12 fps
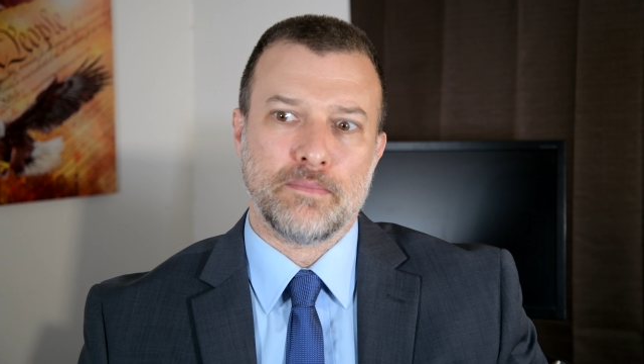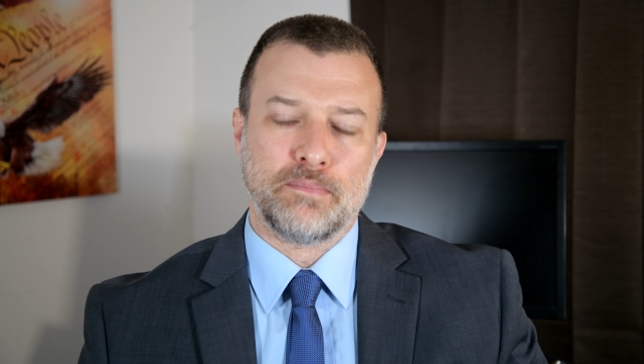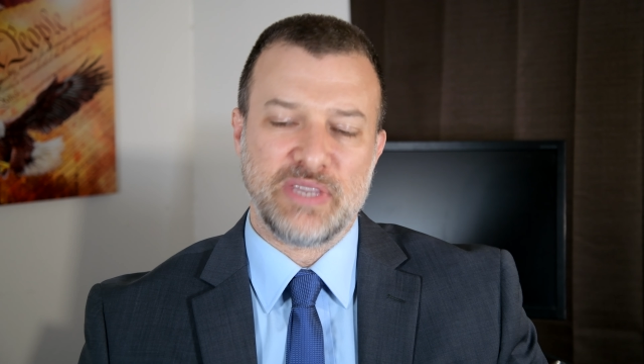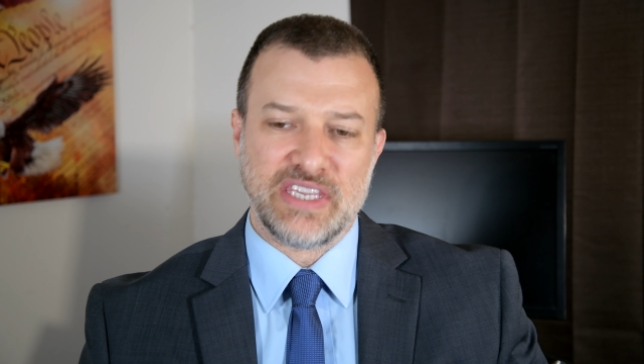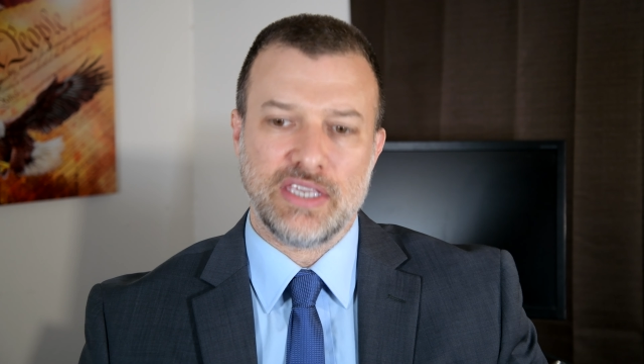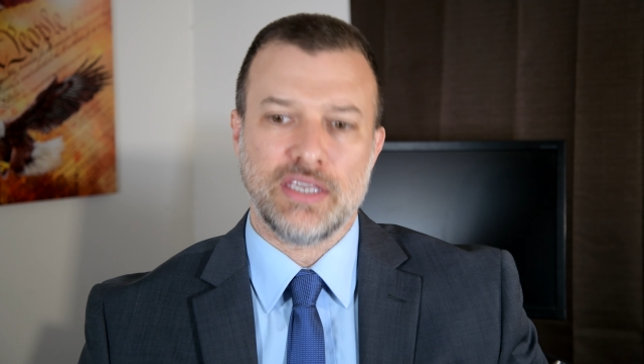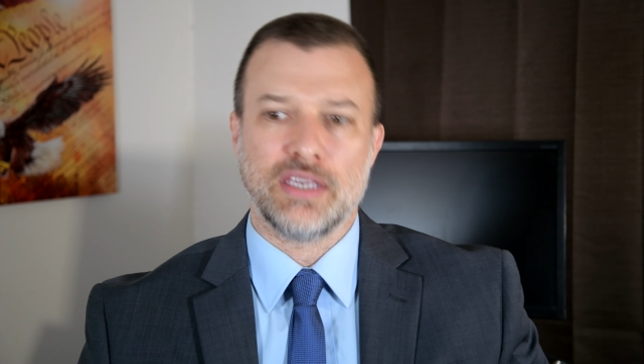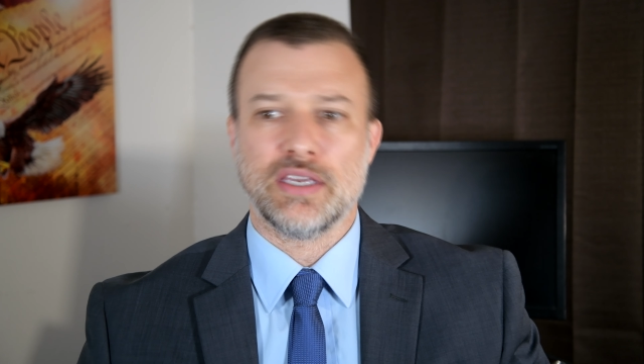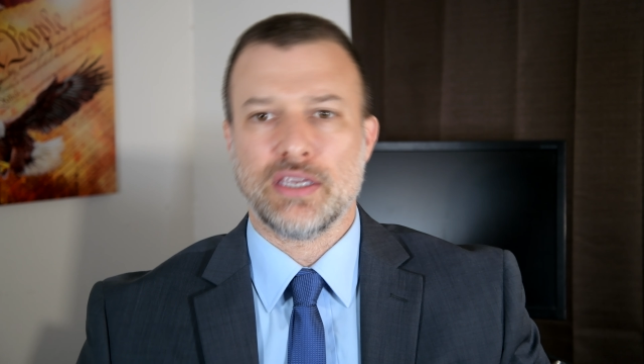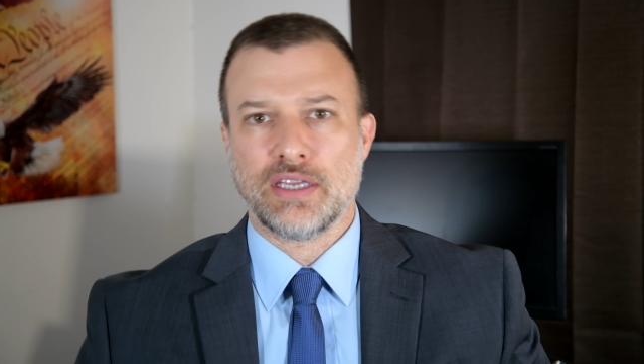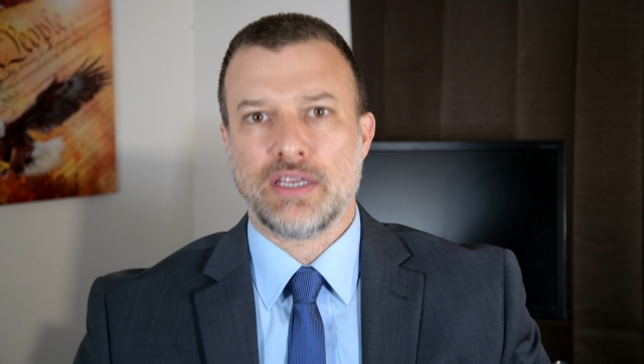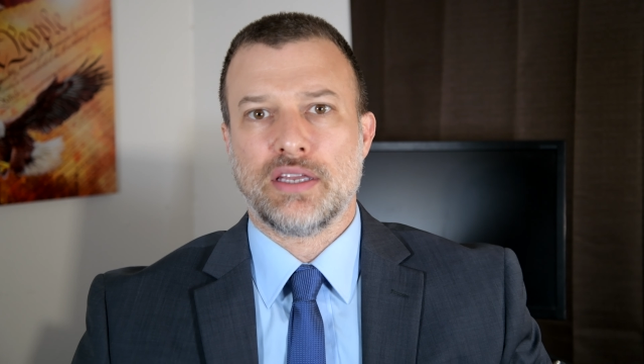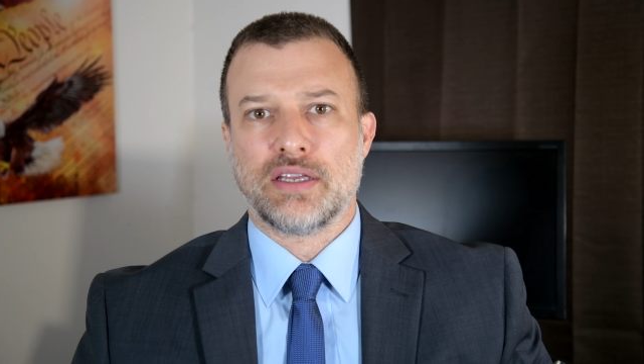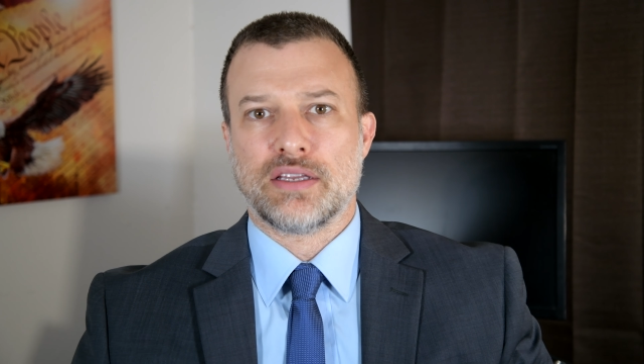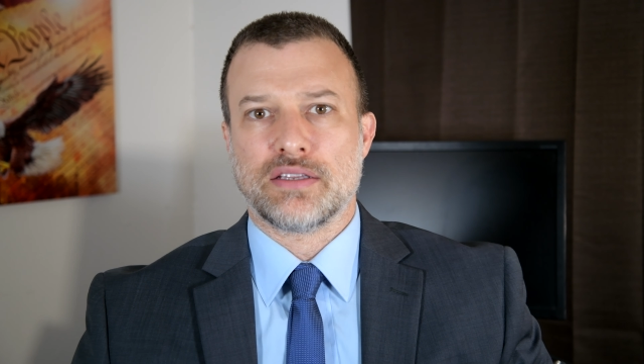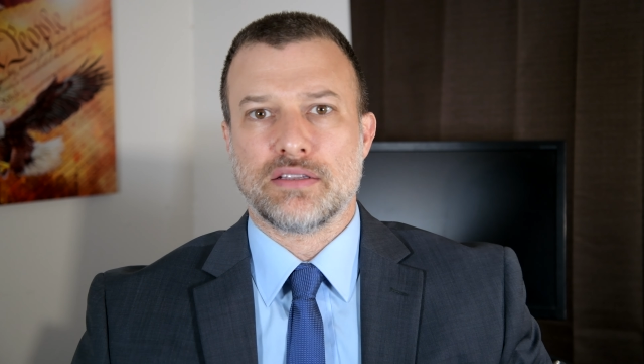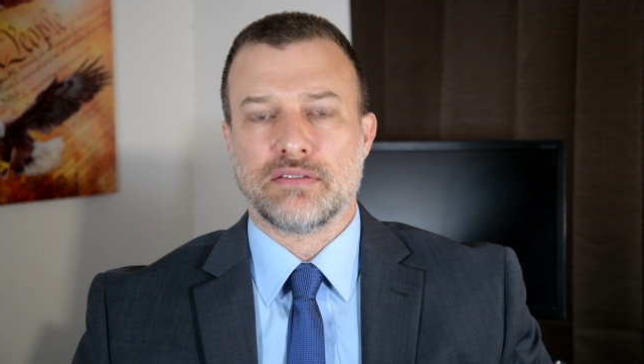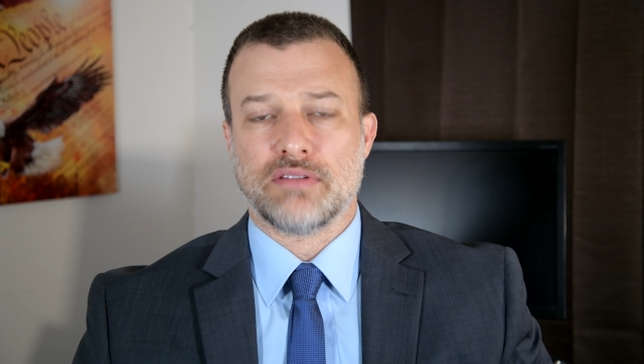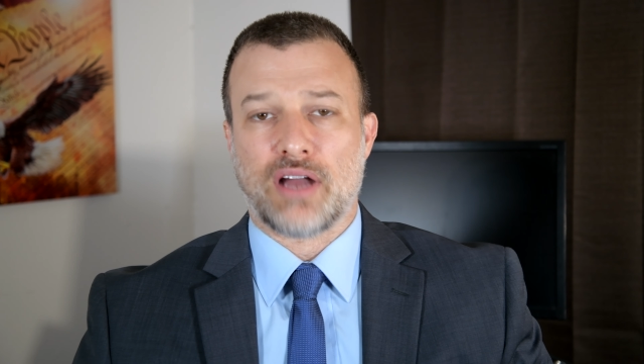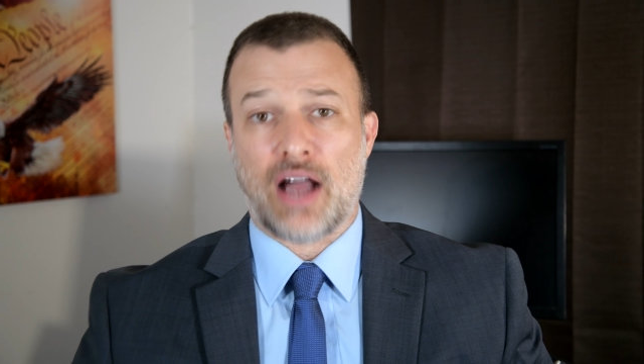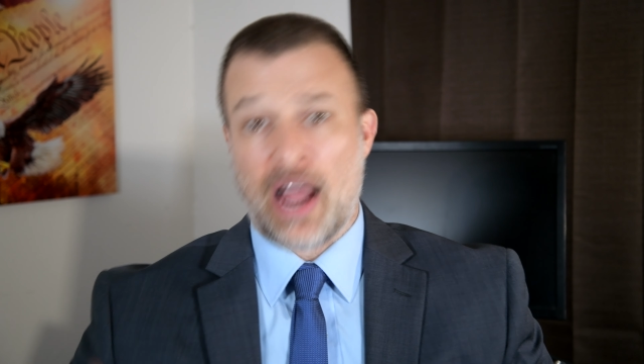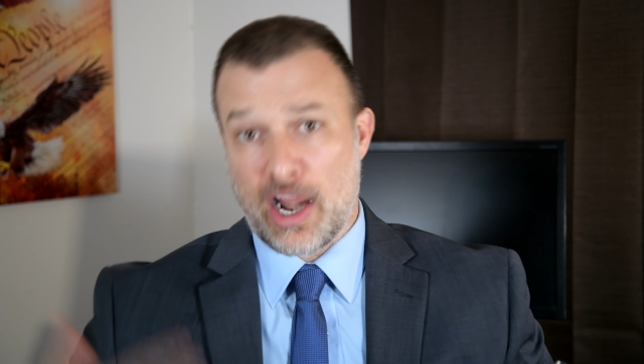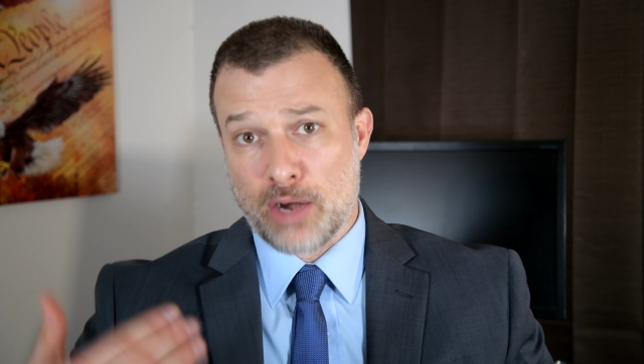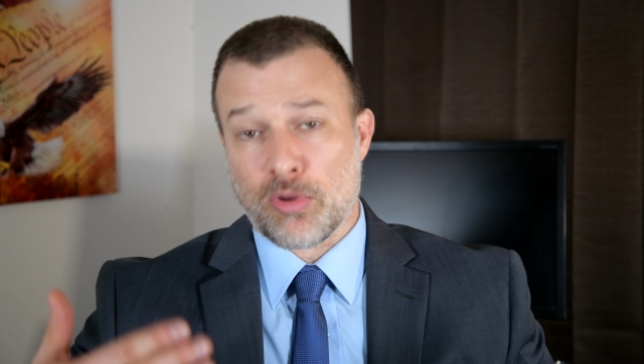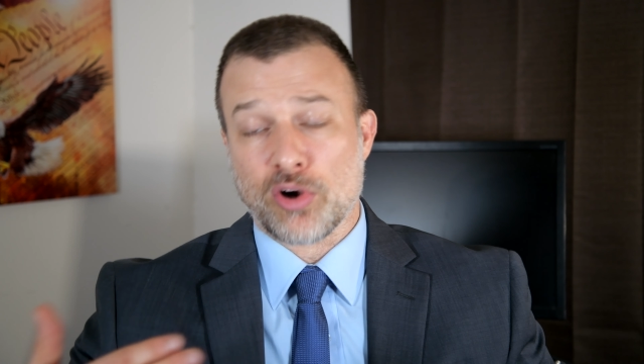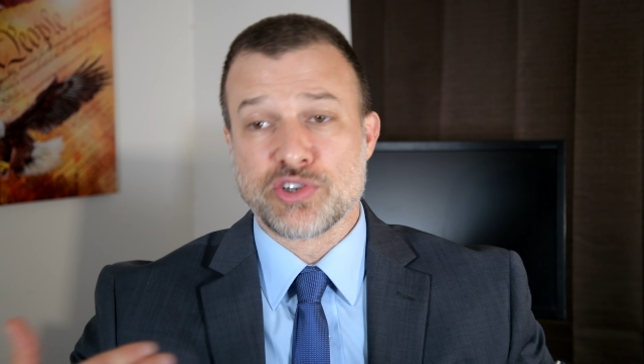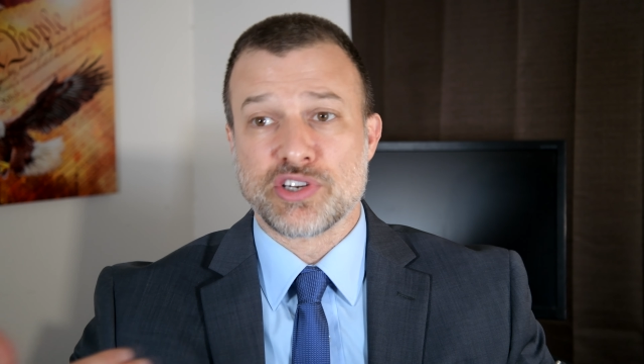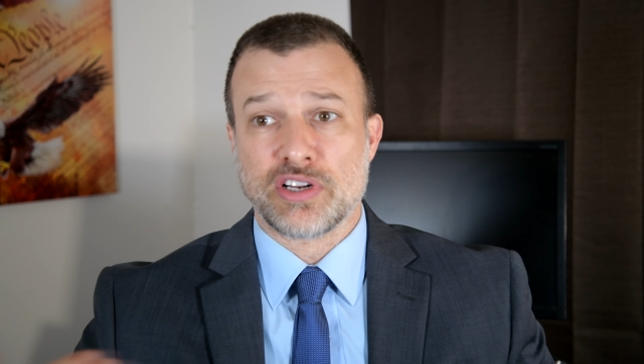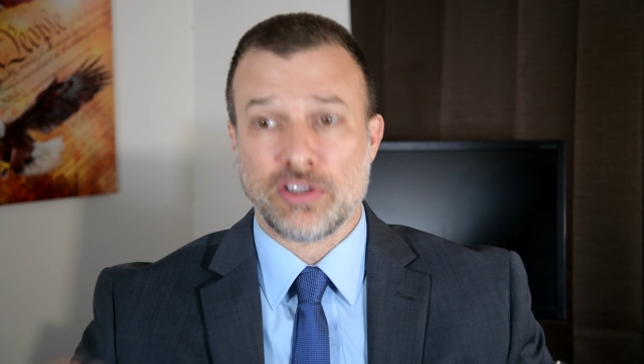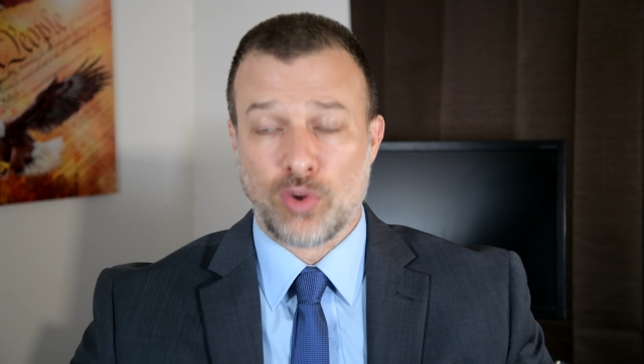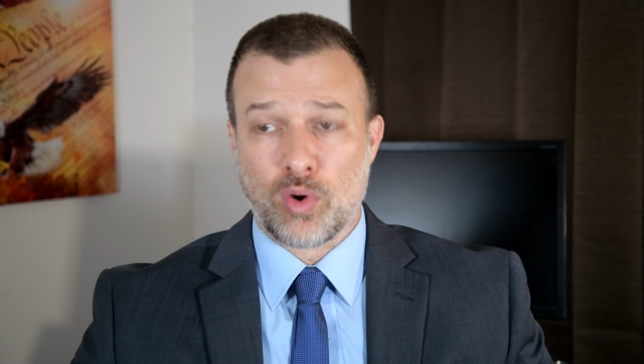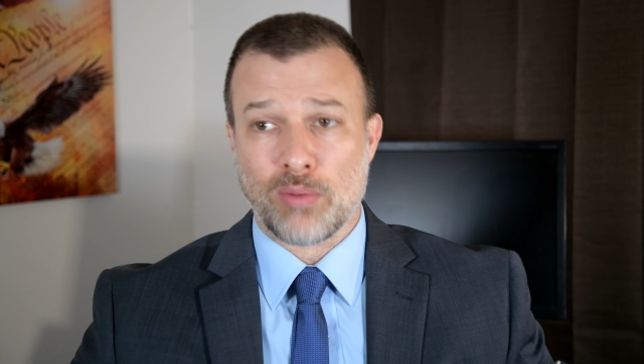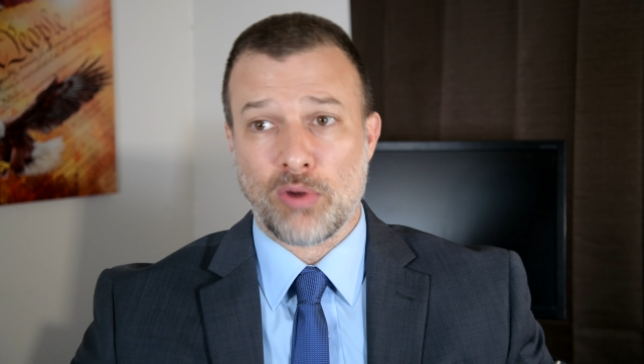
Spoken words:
be a higher margin and a lower